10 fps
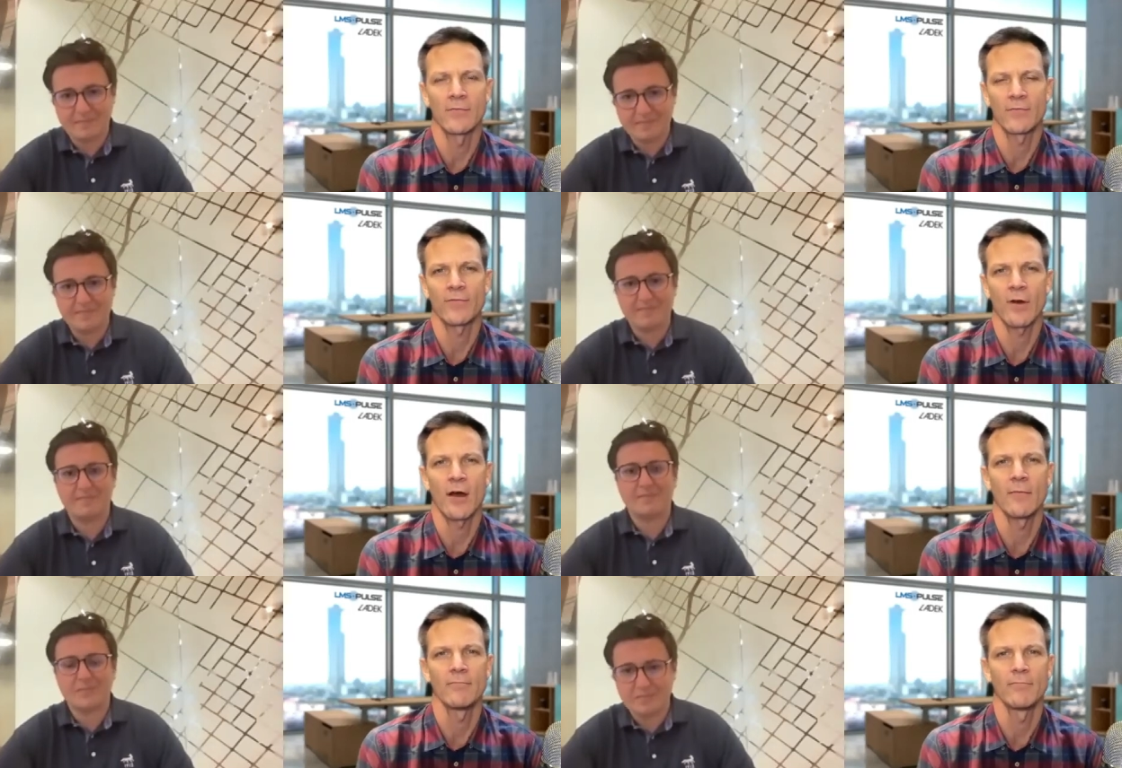
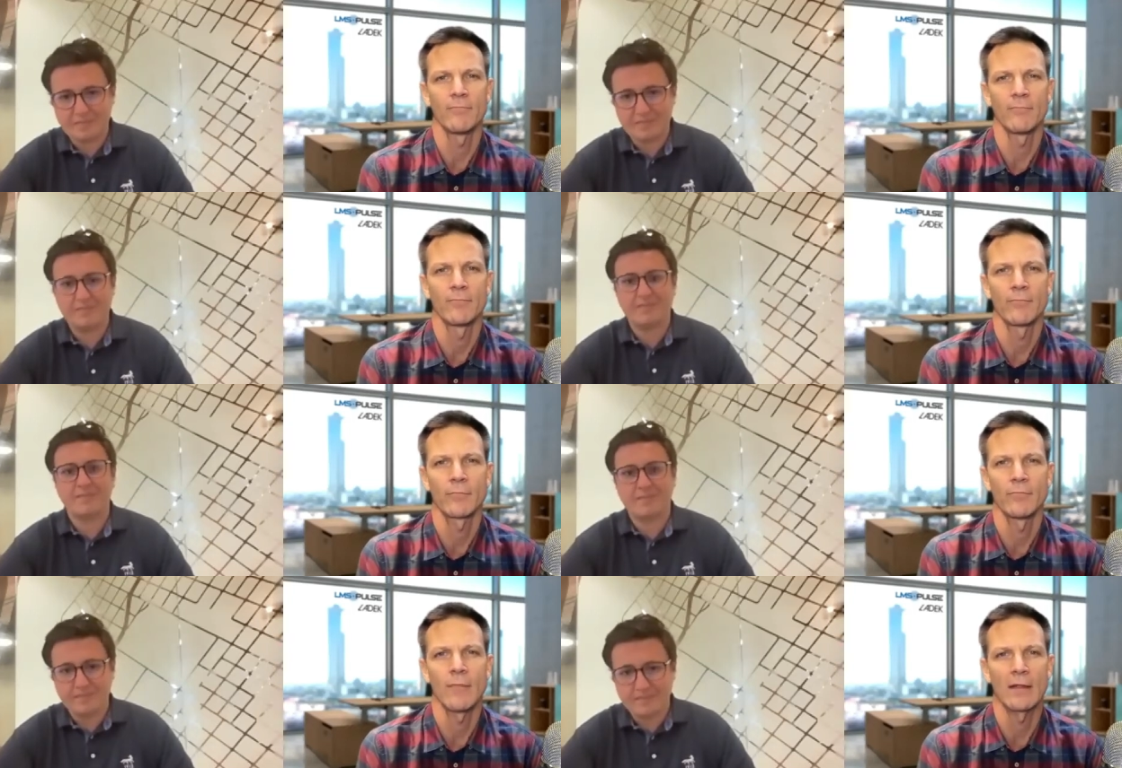Speaker 1: from
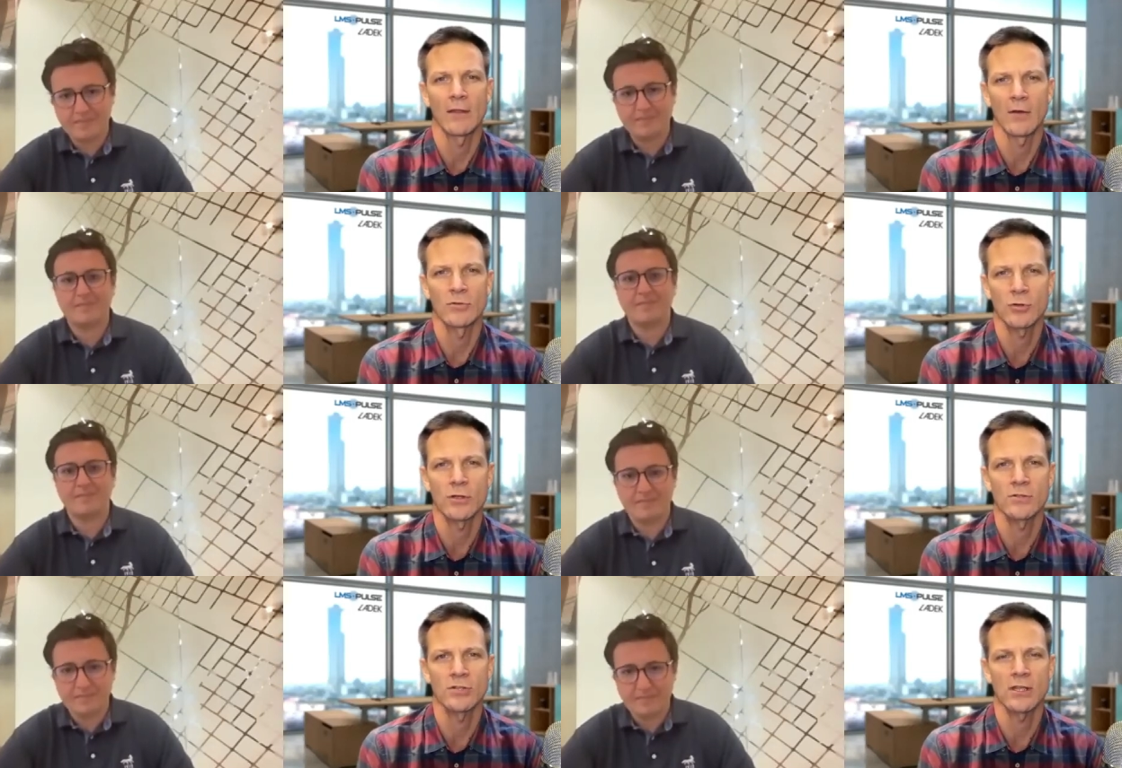you know
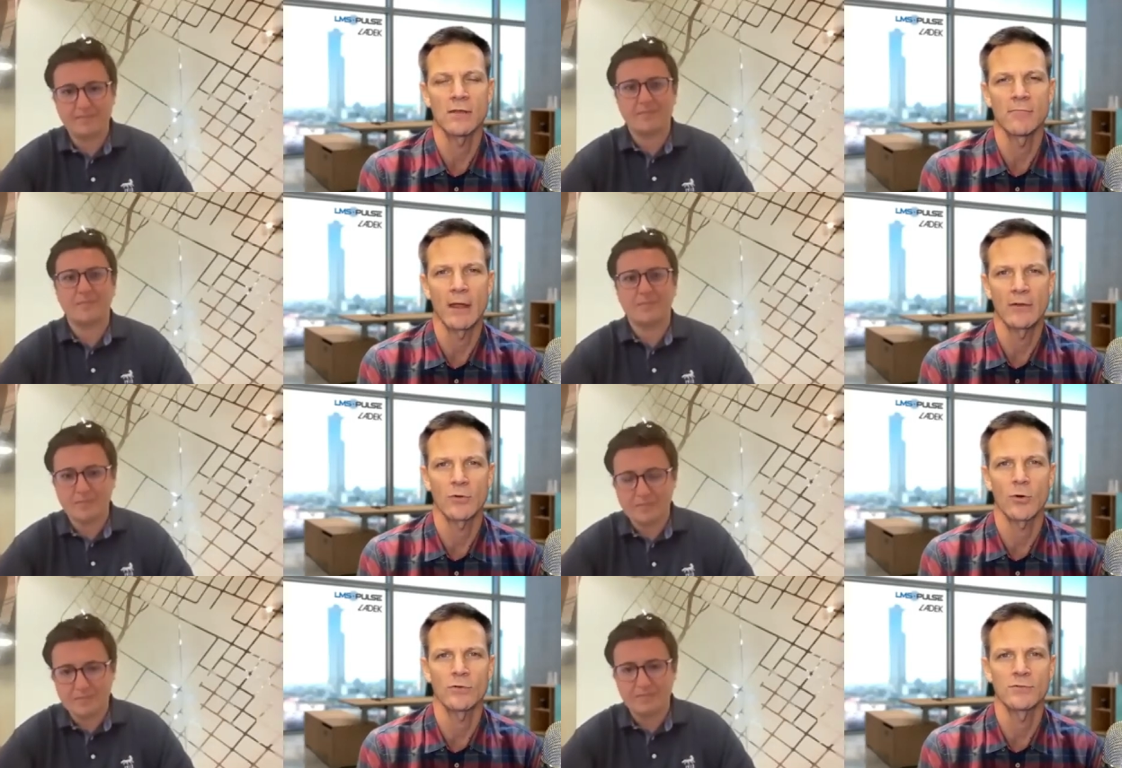trilogy
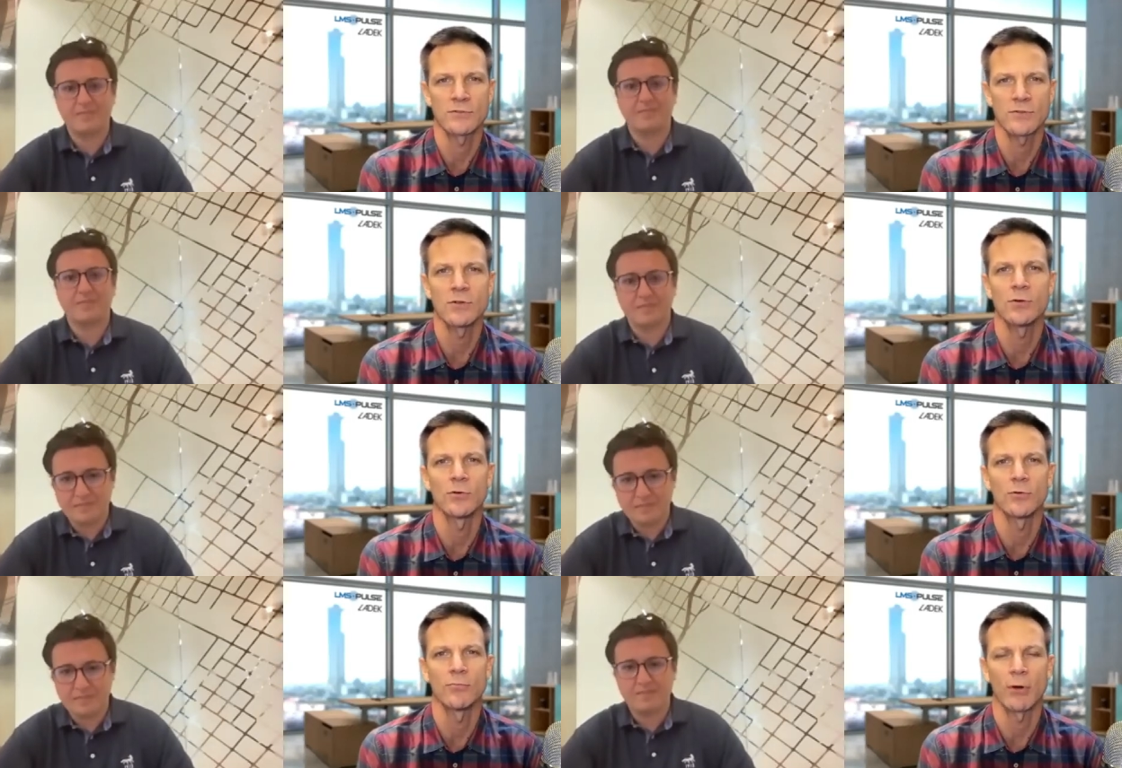mentors
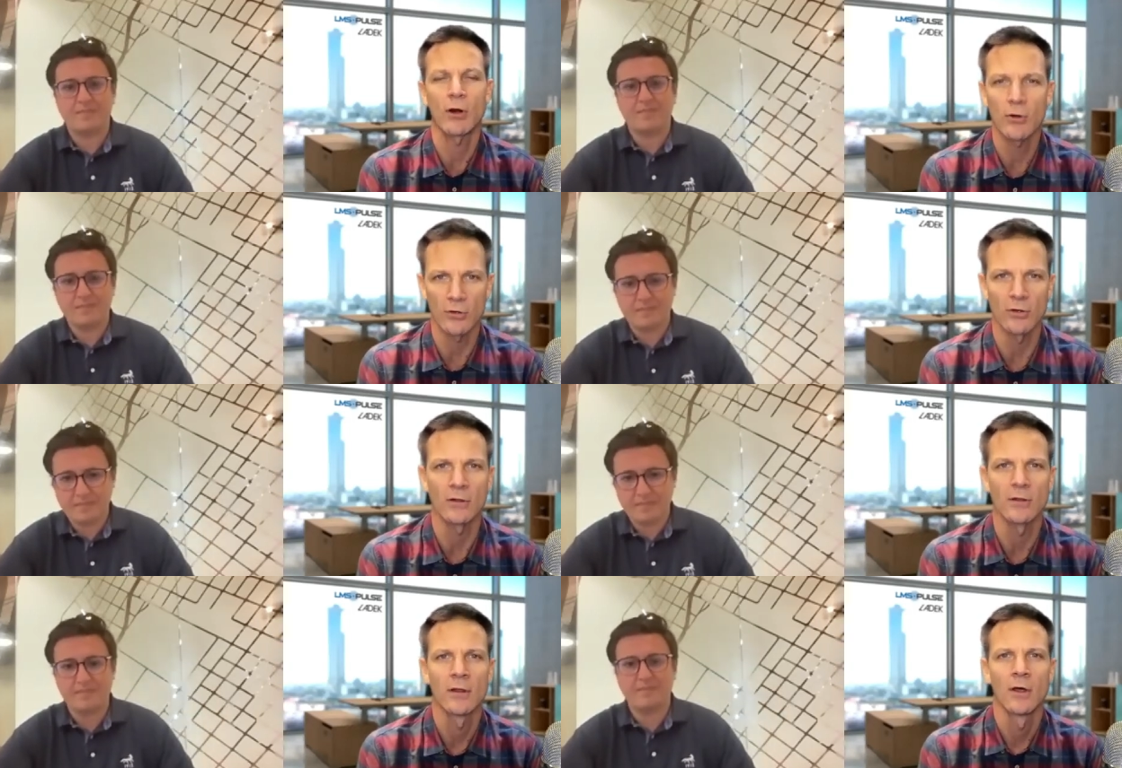to Pearl,